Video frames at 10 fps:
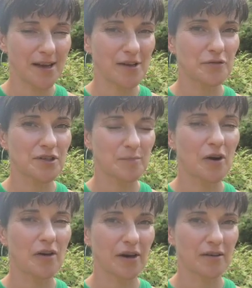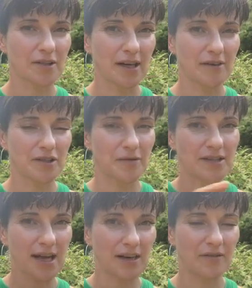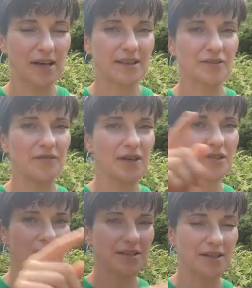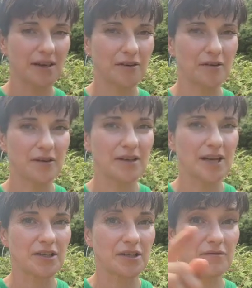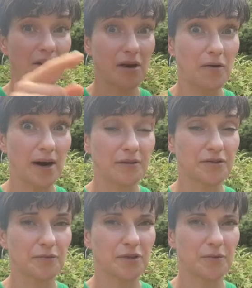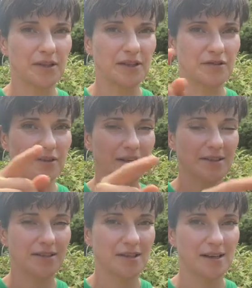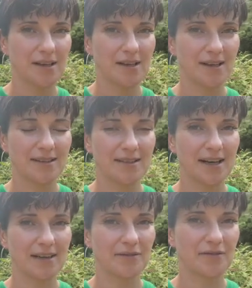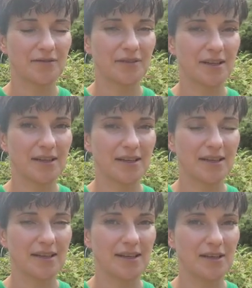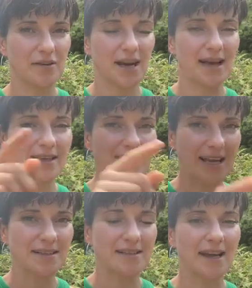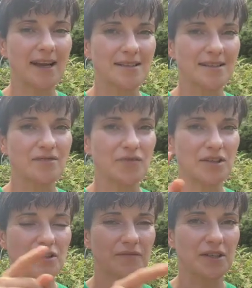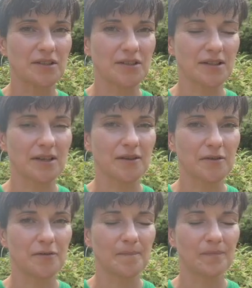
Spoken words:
your spark goes out. So it's kind of like this vicious cycle. Unless you know how to work with these traits, it's kind of, you can tend to get into this vicious cycle.